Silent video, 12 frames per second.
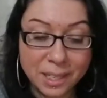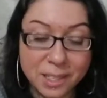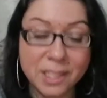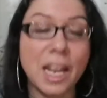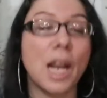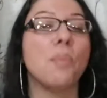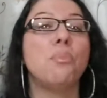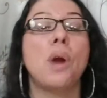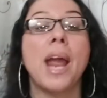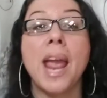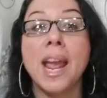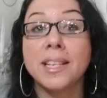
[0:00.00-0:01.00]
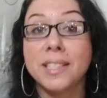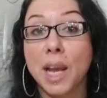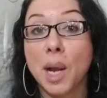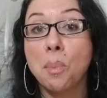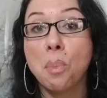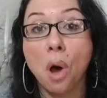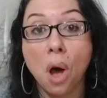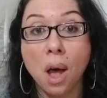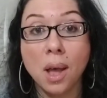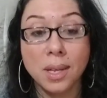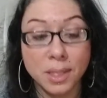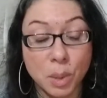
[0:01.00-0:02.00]
to take a break, take a
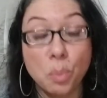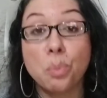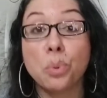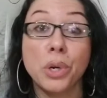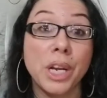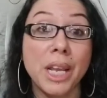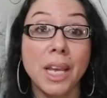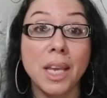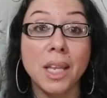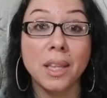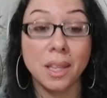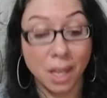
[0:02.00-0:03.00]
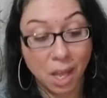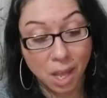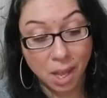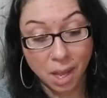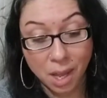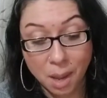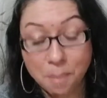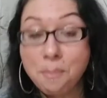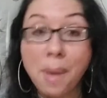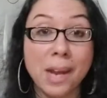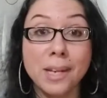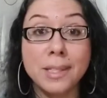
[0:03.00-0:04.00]
pause, breathe.
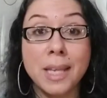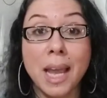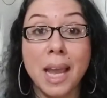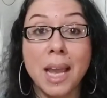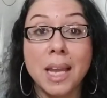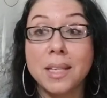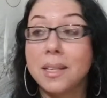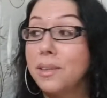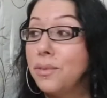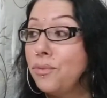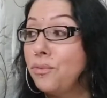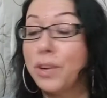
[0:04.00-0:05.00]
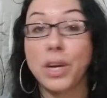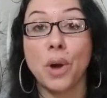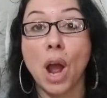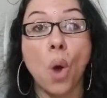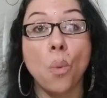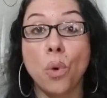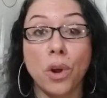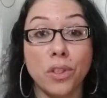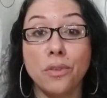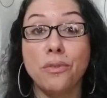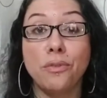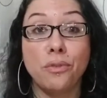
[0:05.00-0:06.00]
Meditate, figure out where the
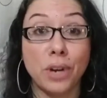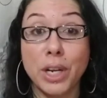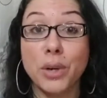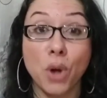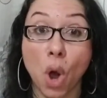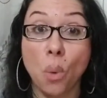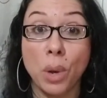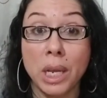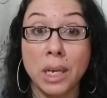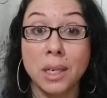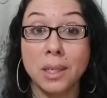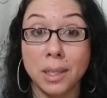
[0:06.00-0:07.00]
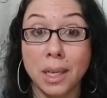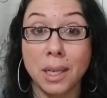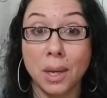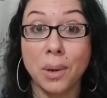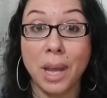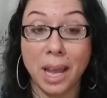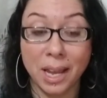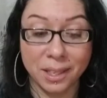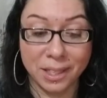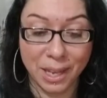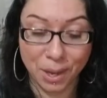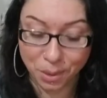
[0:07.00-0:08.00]
frick you're going, okay,
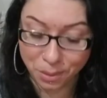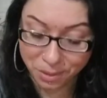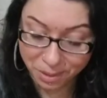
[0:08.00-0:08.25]
Leo?